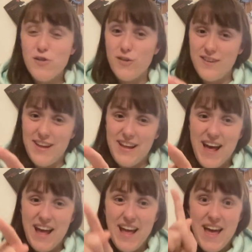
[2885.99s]
So,
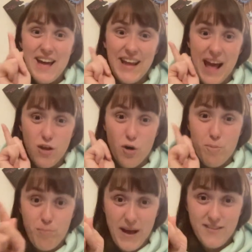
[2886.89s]
DK, get your
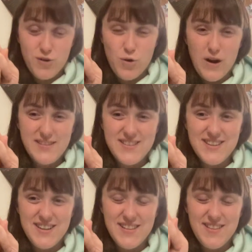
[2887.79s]
best
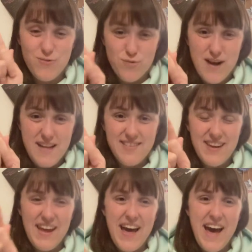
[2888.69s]
questions
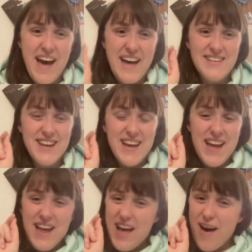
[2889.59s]
ready and
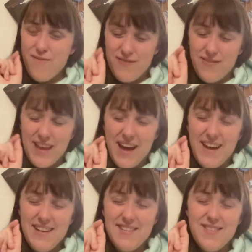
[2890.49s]
um,
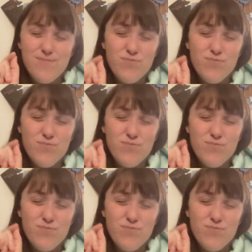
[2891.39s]
and